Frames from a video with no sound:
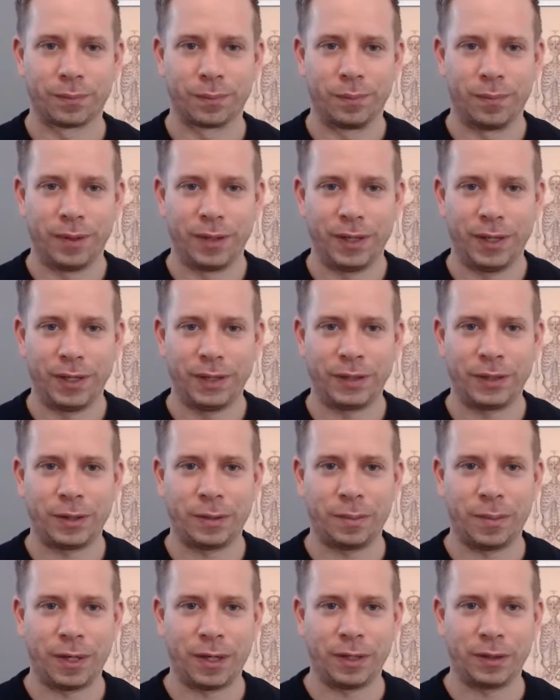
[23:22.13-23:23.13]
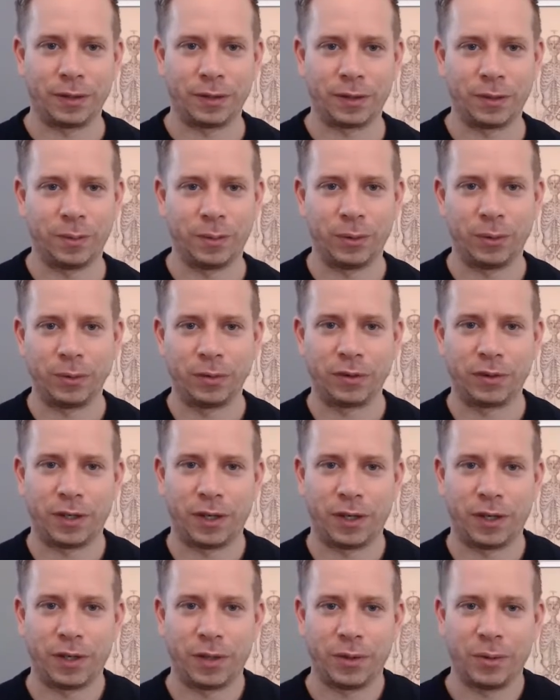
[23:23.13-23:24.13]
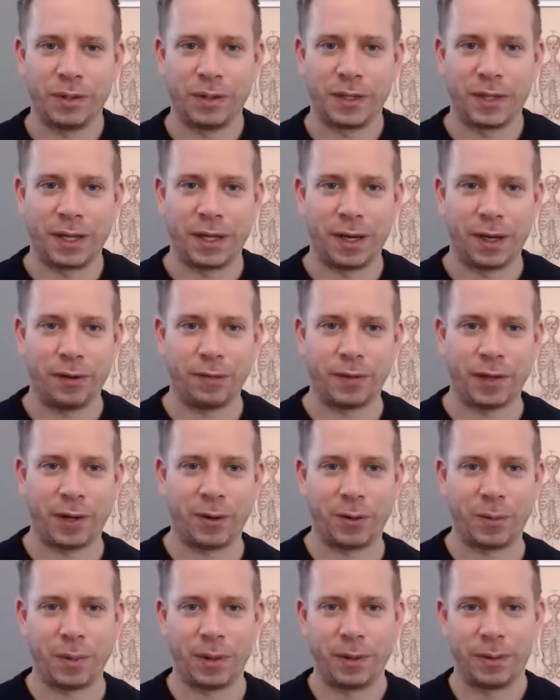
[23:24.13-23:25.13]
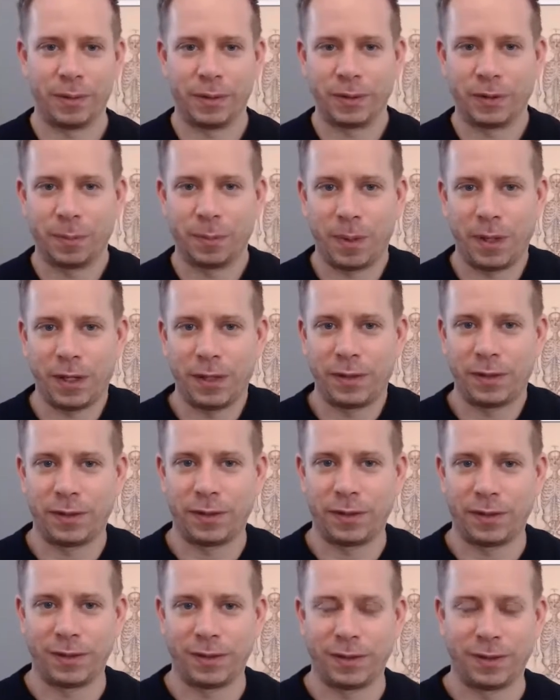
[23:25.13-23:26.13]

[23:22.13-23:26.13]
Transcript: Begin to make a small circle with the left elbow in space.